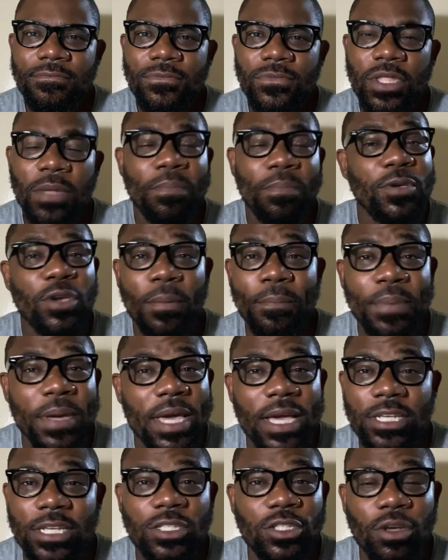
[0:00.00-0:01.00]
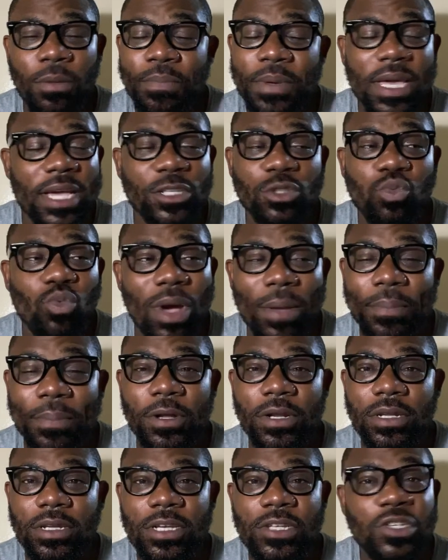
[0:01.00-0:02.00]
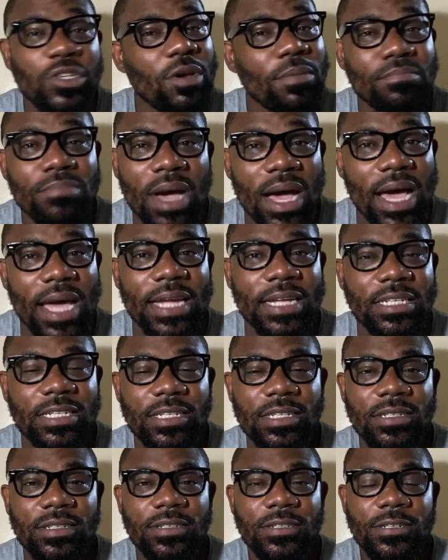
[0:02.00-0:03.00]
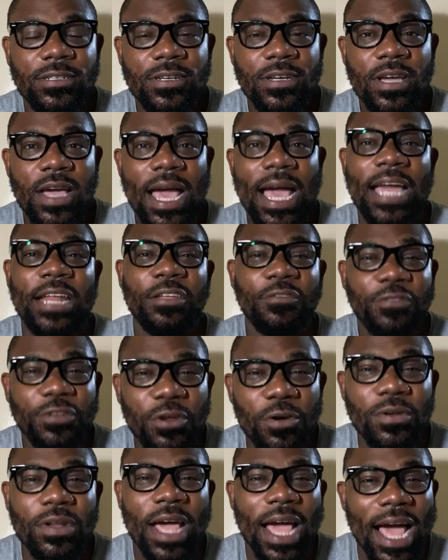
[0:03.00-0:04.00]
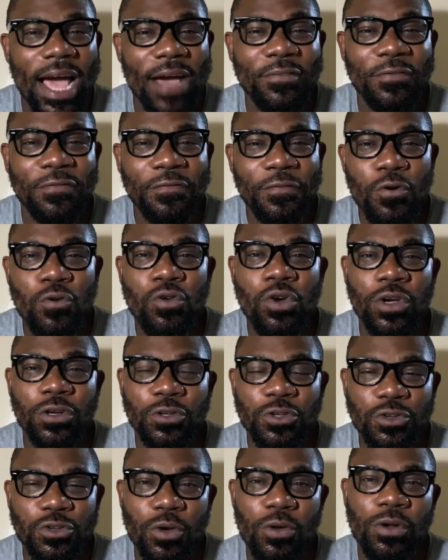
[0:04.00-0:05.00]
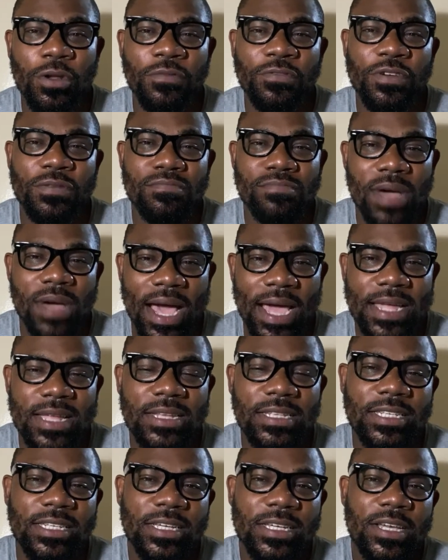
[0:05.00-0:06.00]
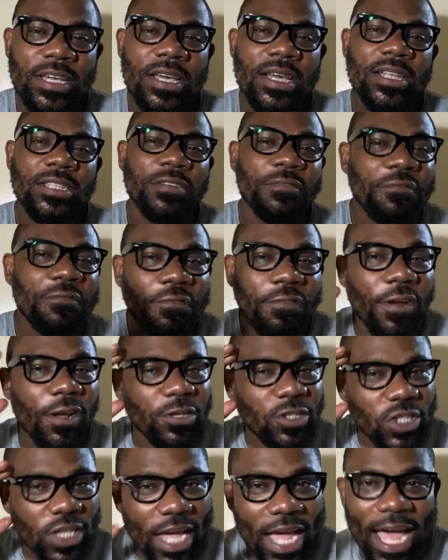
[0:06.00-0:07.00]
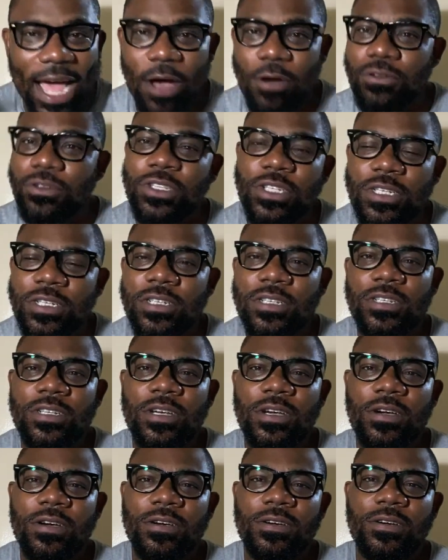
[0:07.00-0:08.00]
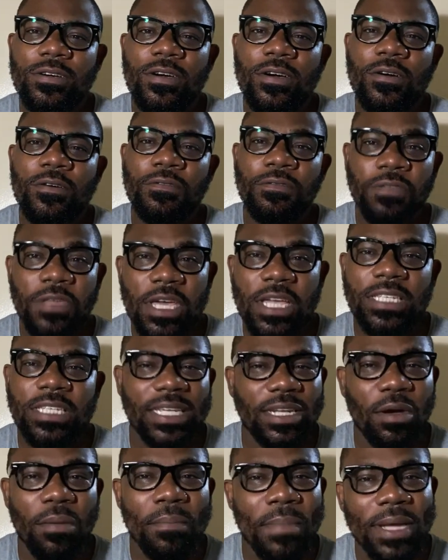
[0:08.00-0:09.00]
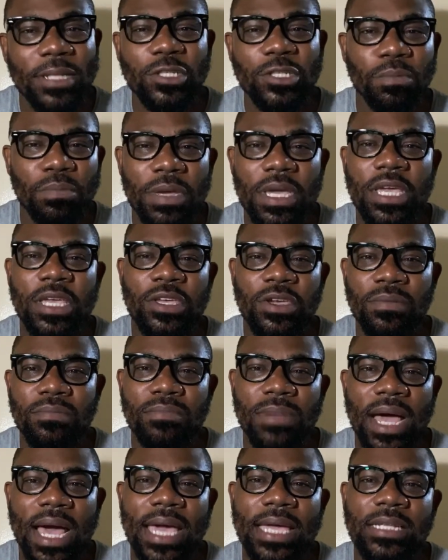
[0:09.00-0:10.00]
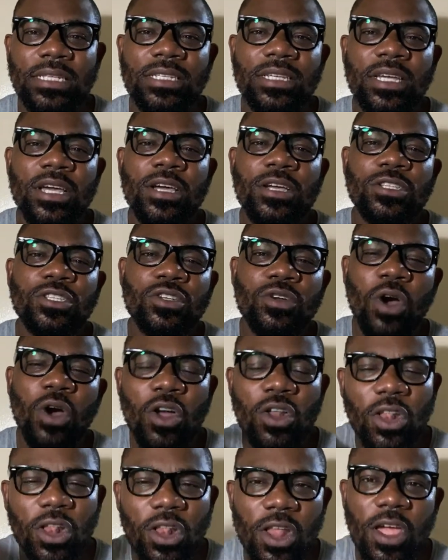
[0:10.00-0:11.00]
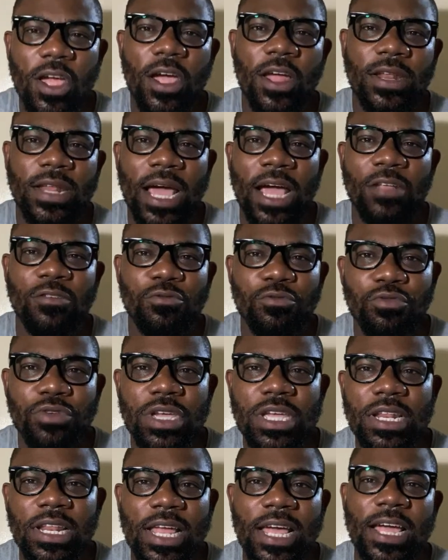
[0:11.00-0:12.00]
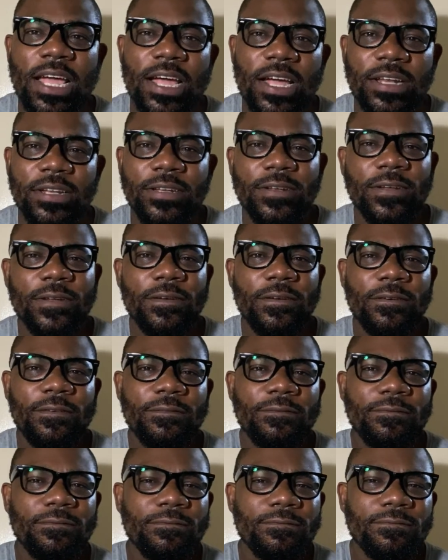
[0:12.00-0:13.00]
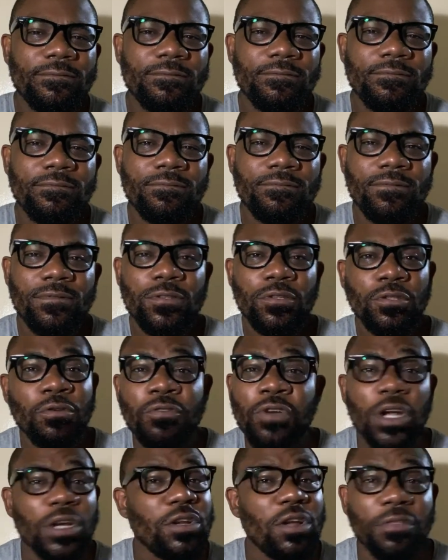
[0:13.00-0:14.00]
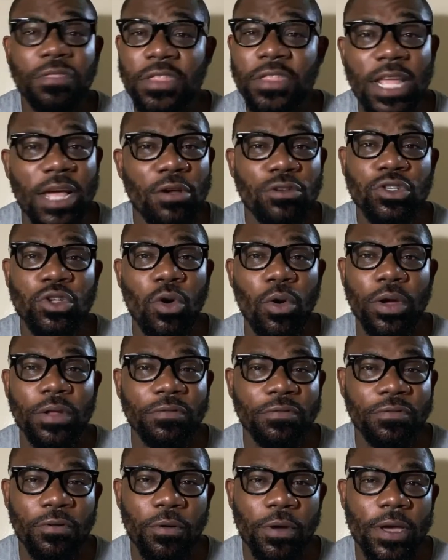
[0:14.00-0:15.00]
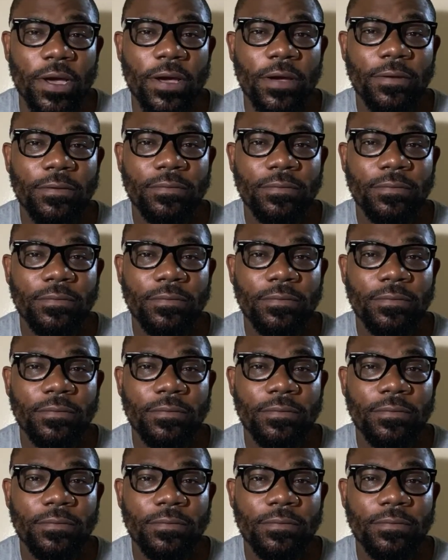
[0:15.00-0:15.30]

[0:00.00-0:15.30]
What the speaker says: Your biggest weapon is your mind. And if you don't have a full control of your mind to flush out things that are meant to be in your mind, to unlearn and relearn, you've got nothing else going for you.